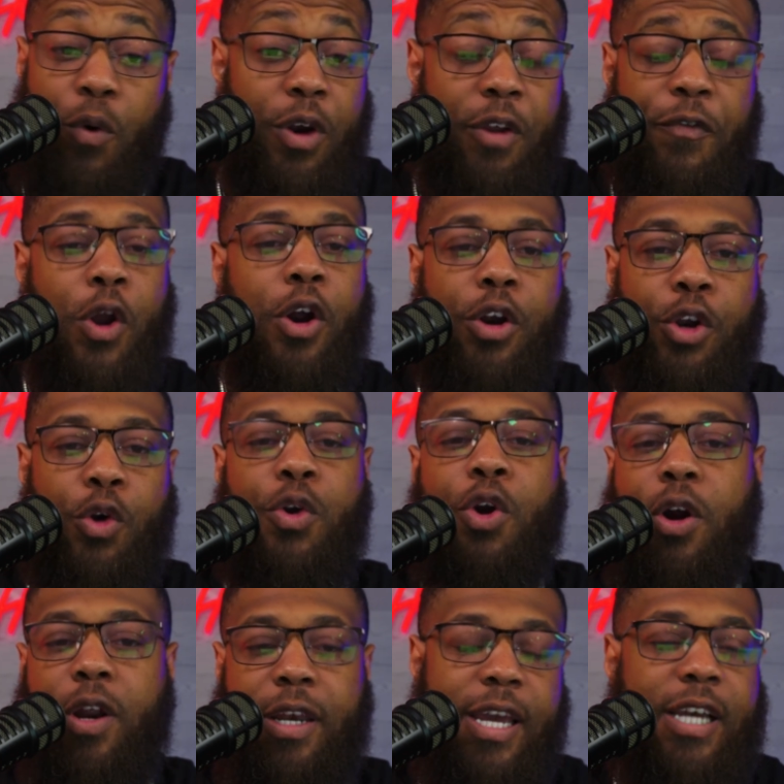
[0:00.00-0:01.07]
And if you're a New
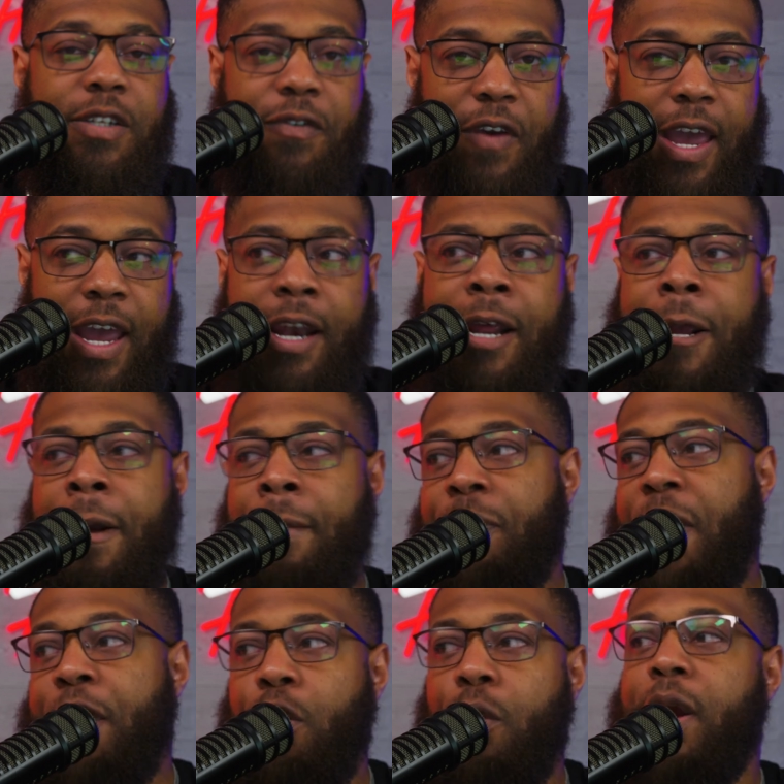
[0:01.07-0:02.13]
York Knicks fan
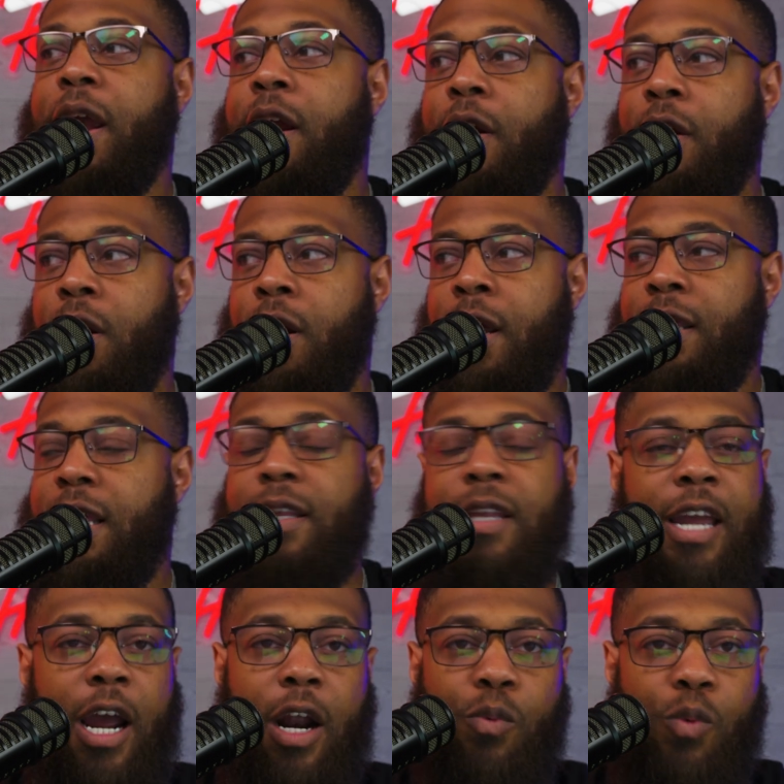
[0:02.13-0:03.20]
and you hear that
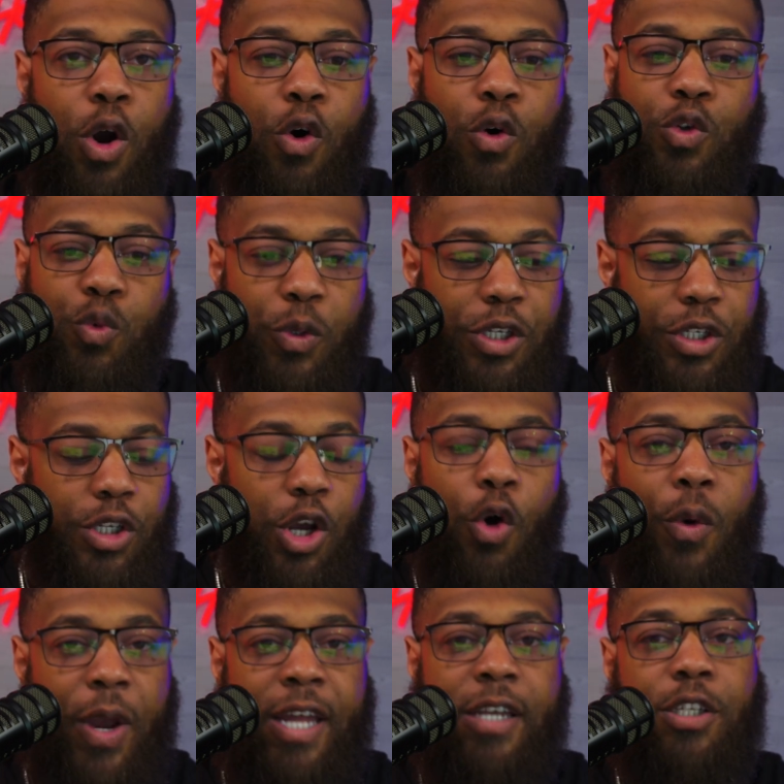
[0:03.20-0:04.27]
Leon Rose was
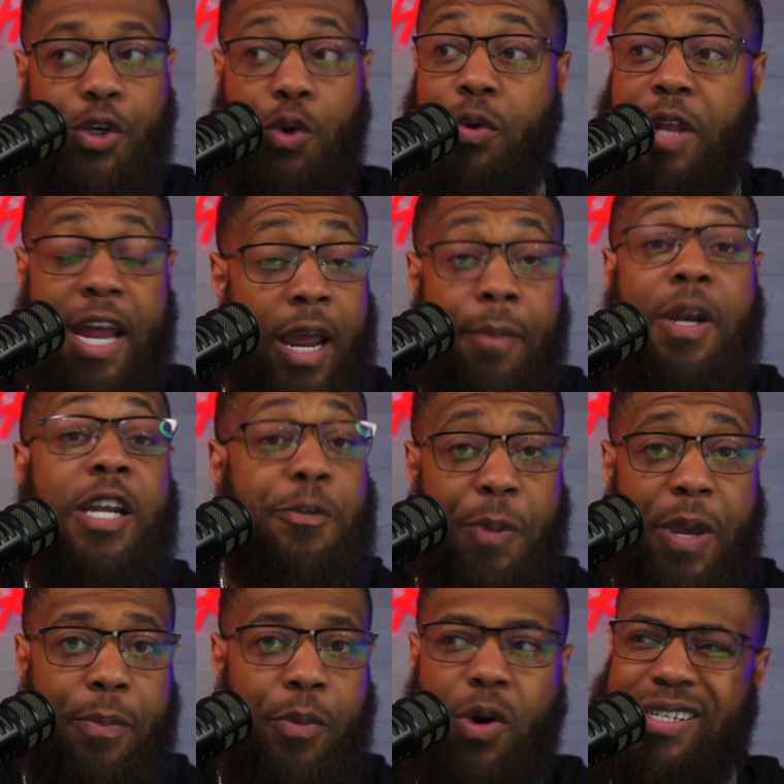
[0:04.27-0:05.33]
so in tune, that him and his
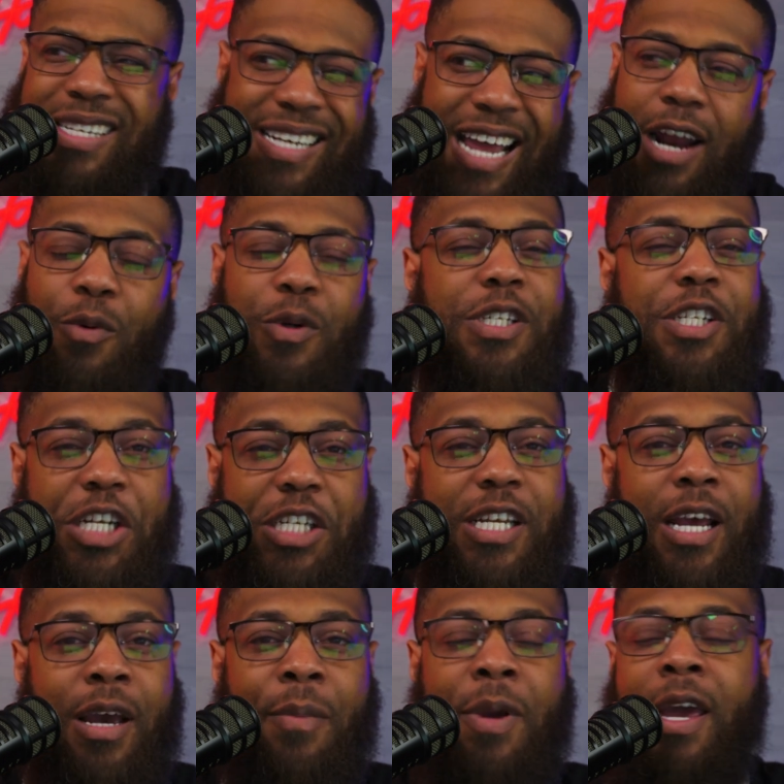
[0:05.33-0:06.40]
people, because I doubt it was just
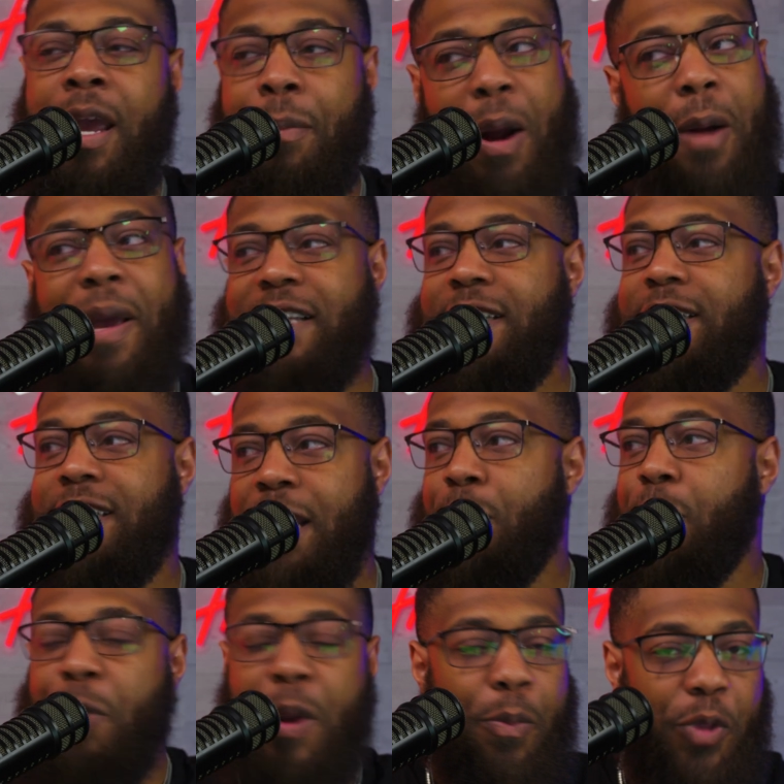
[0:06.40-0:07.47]
him, he probably has a team
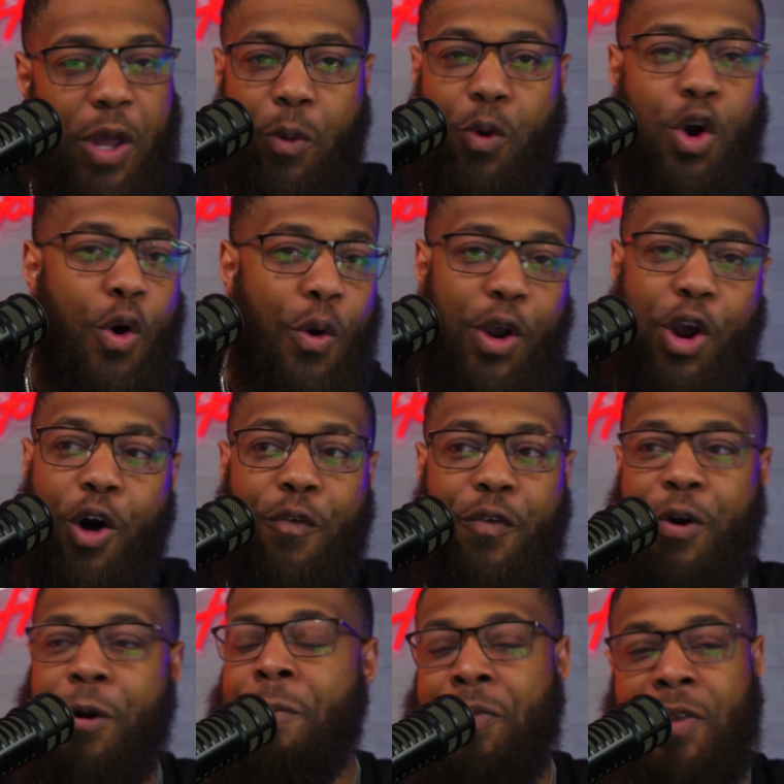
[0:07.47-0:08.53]
of people that were going
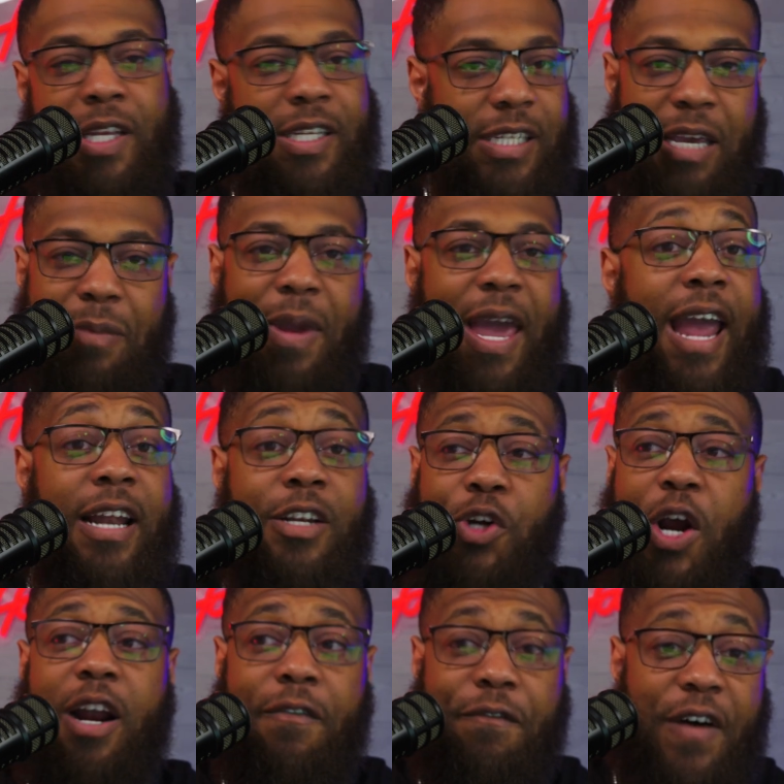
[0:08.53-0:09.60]
over the CBA and
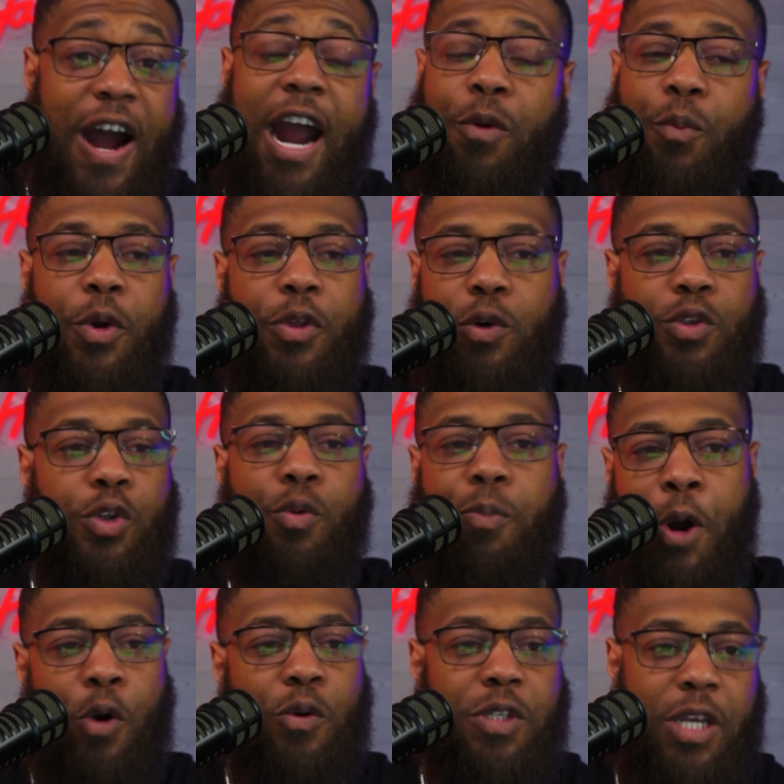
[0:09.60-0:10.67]
trying to find where those
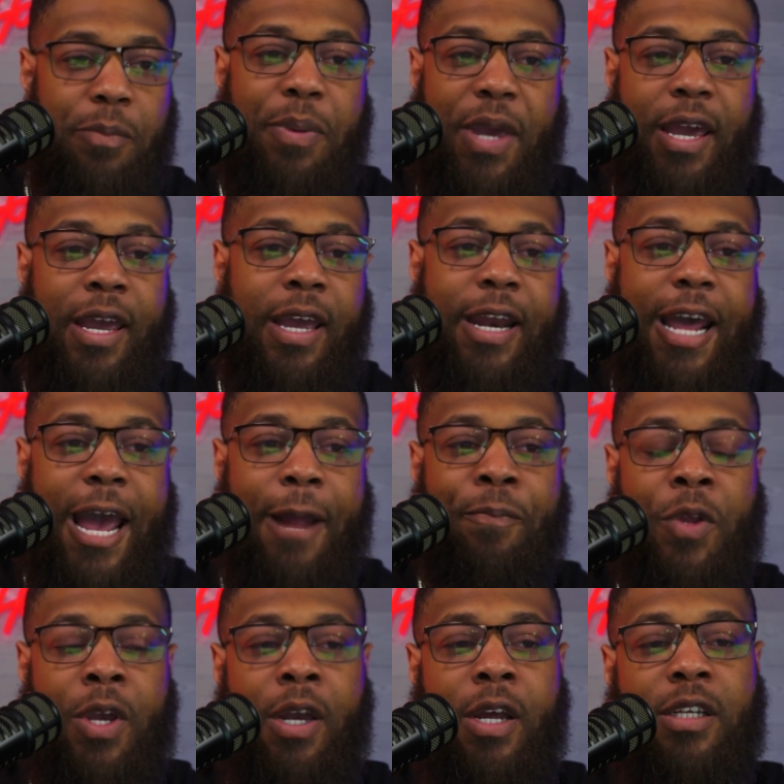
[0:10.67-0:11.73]
loopholes can be in at,
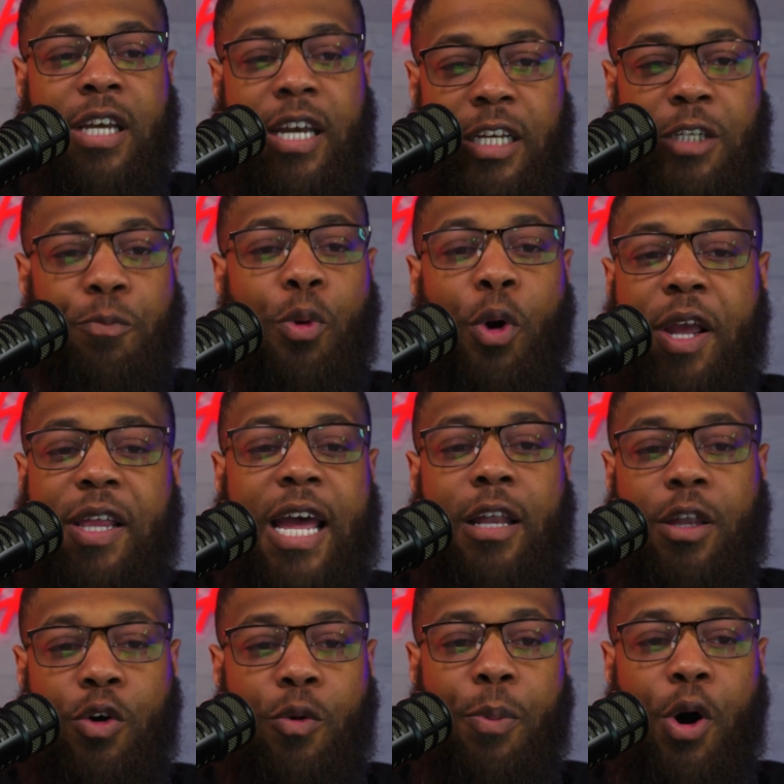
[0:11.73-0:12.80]
to exploit that
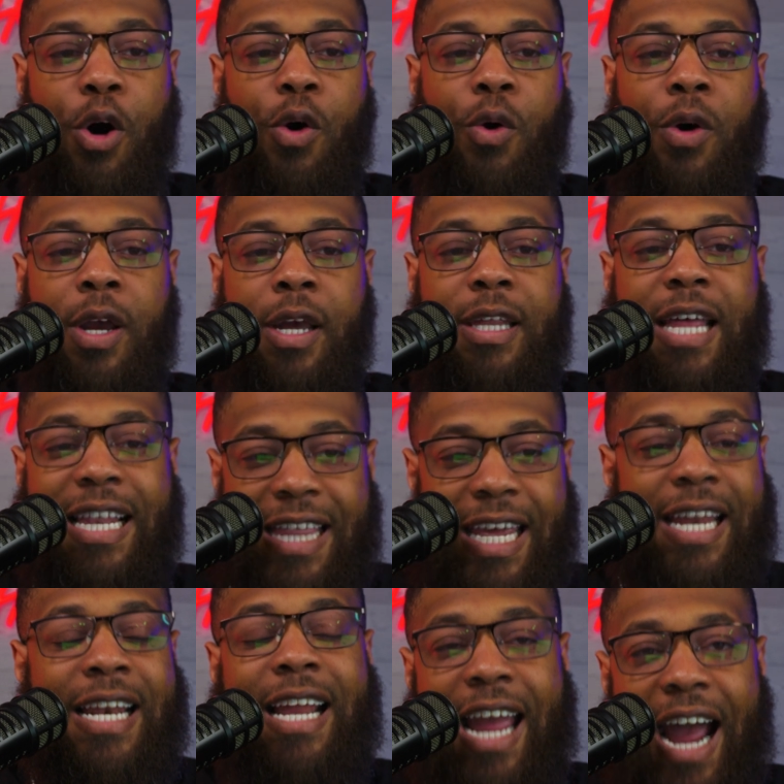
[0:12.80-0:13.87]
loophole that
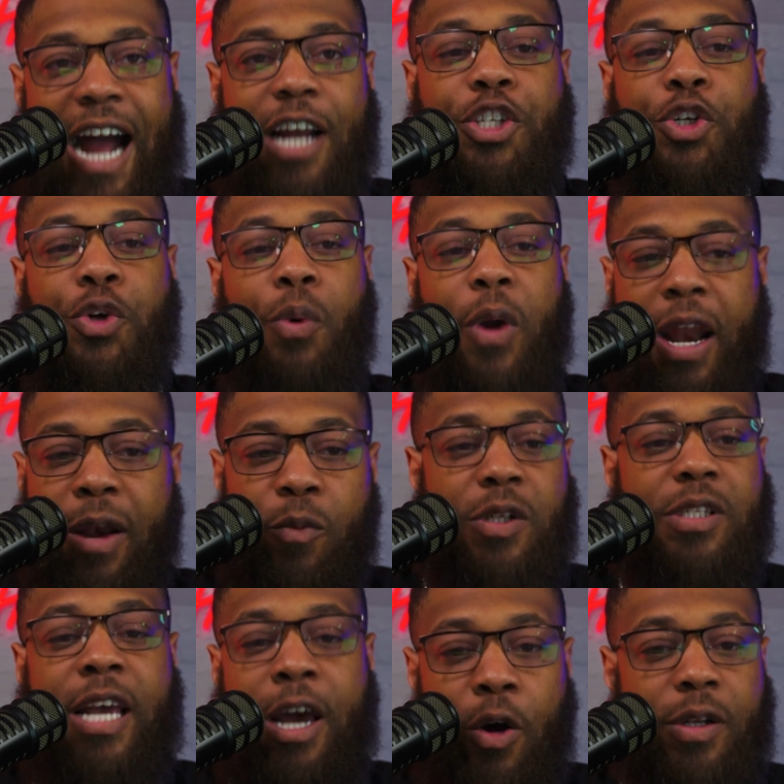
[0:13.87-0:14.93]
then got you and was
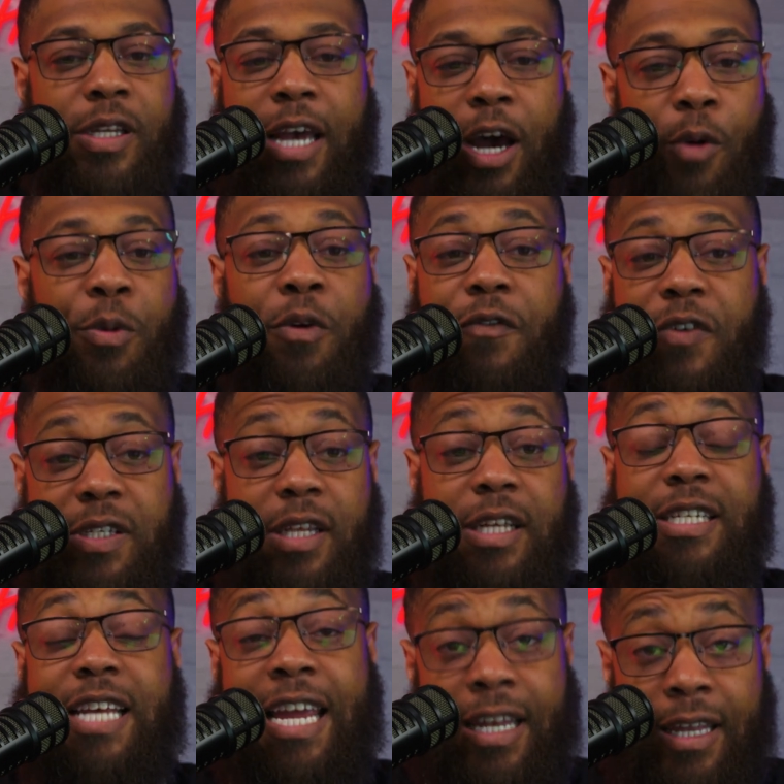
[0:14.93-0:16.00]
to help you
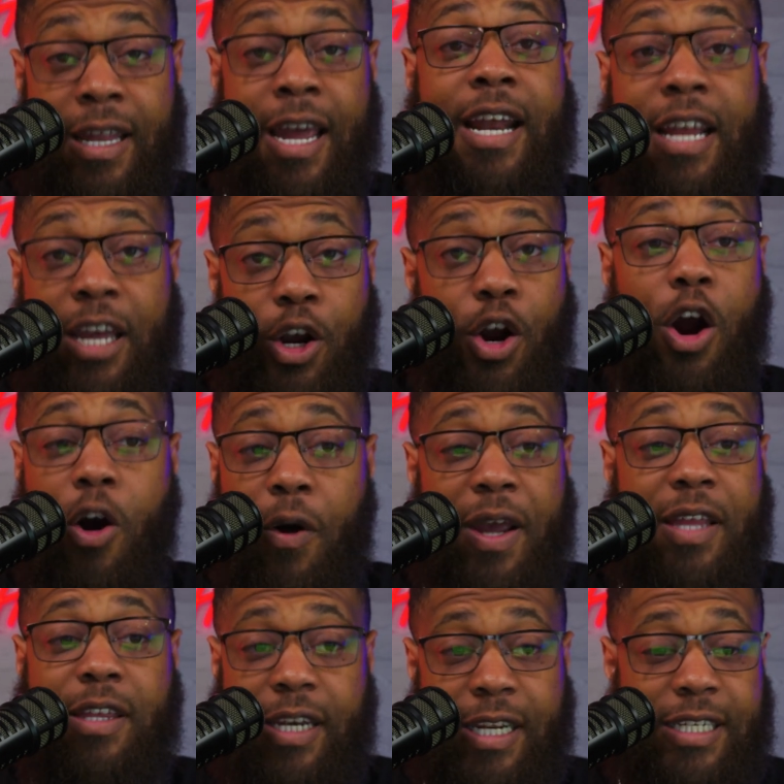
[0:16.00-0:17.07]
facilitate landing Karl
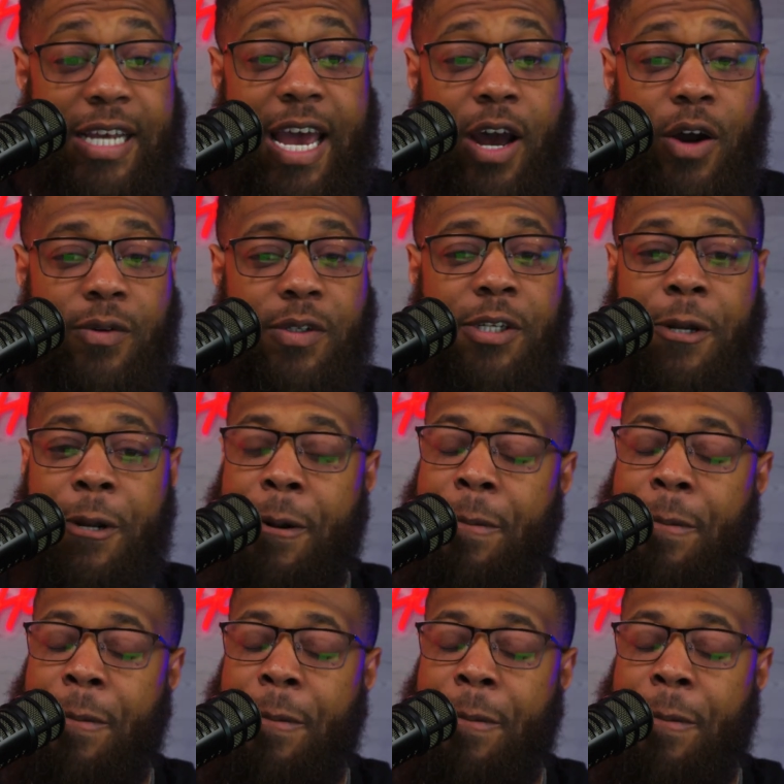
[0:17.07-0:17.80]
Anthony Towns.